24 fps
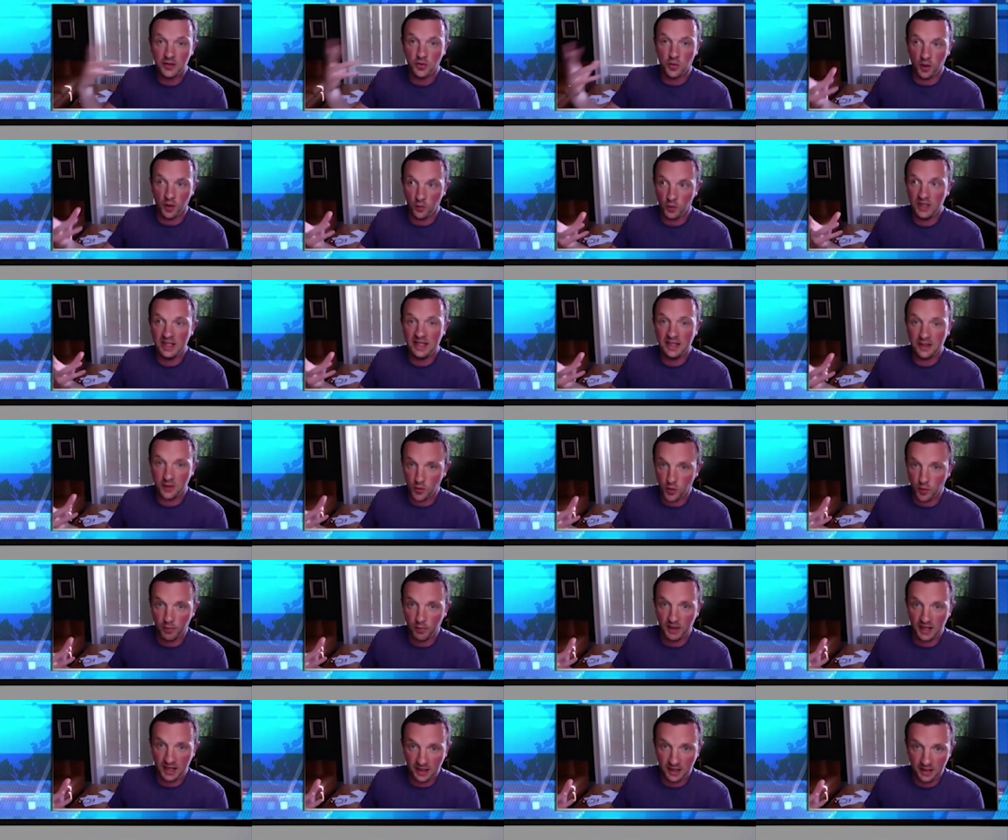we need to
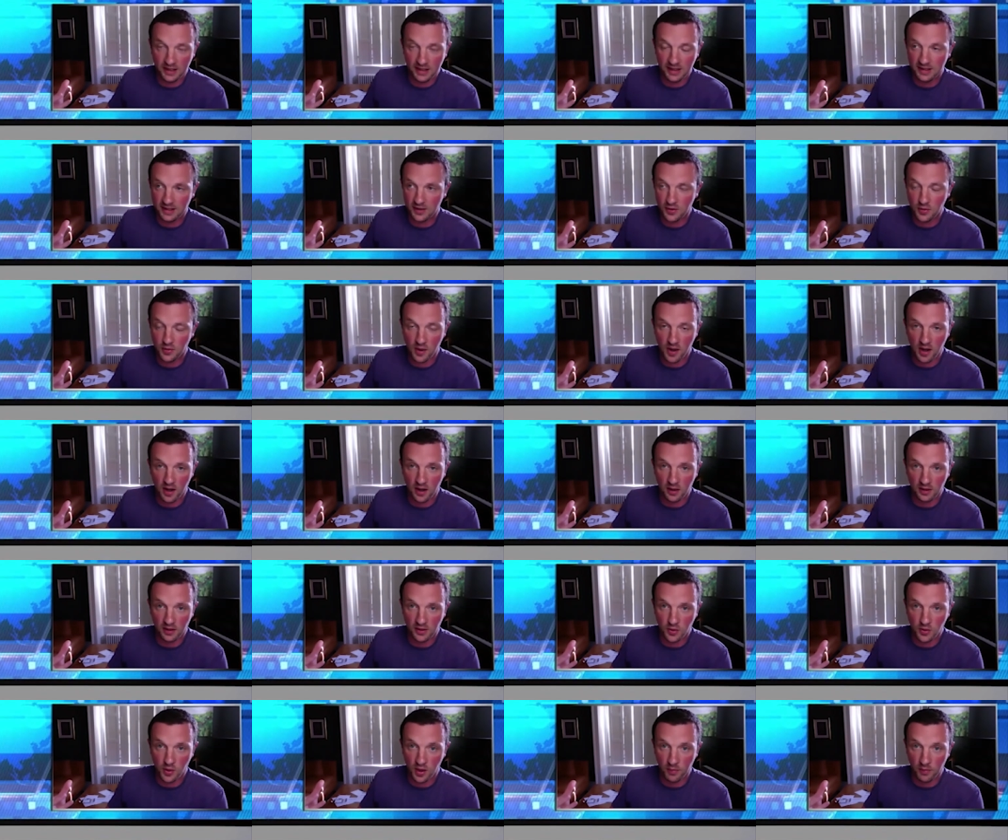apply this to
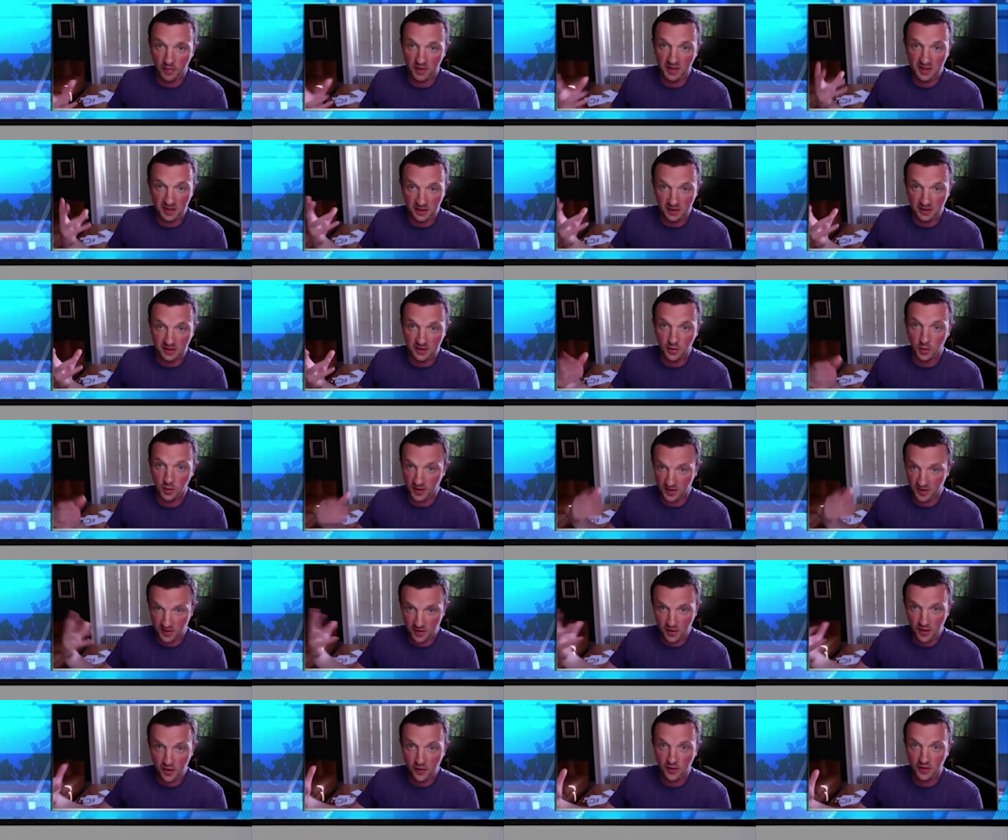our business, to our
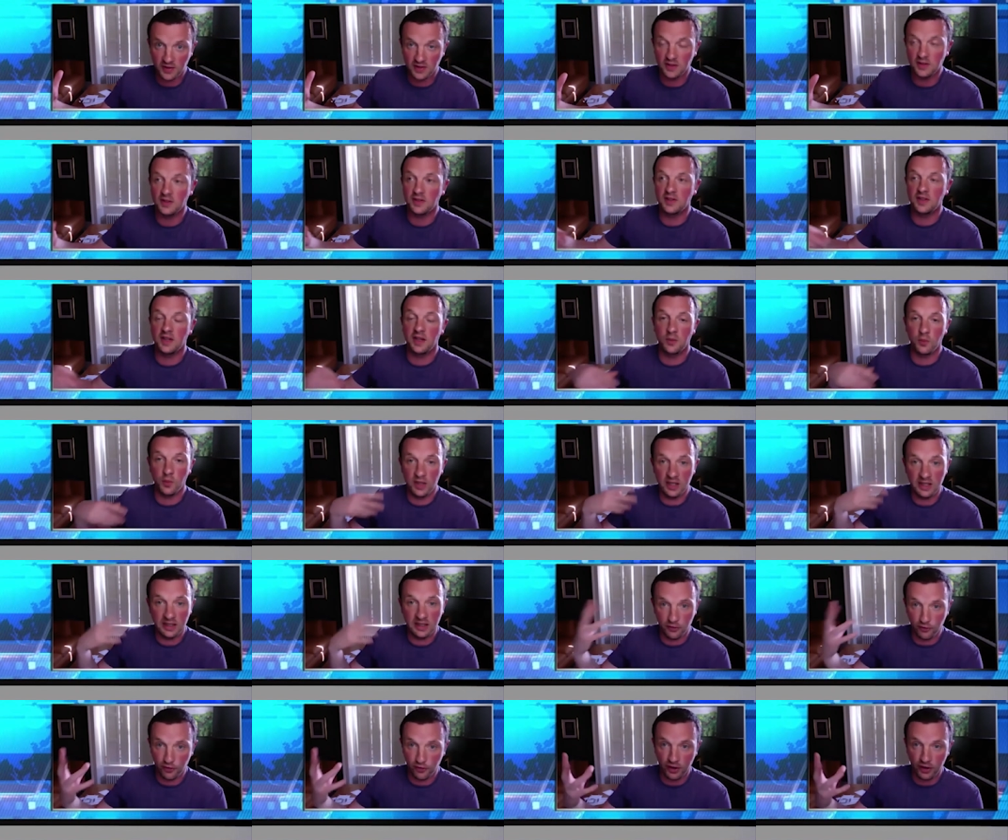services, and we need
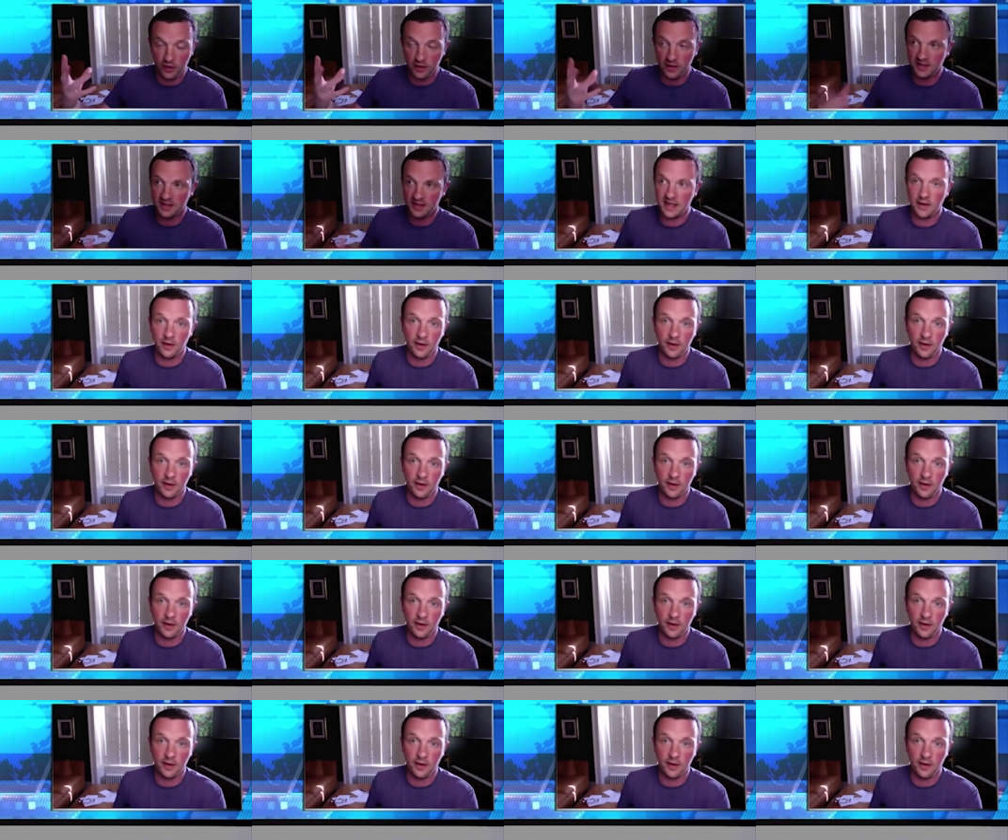to figure this out.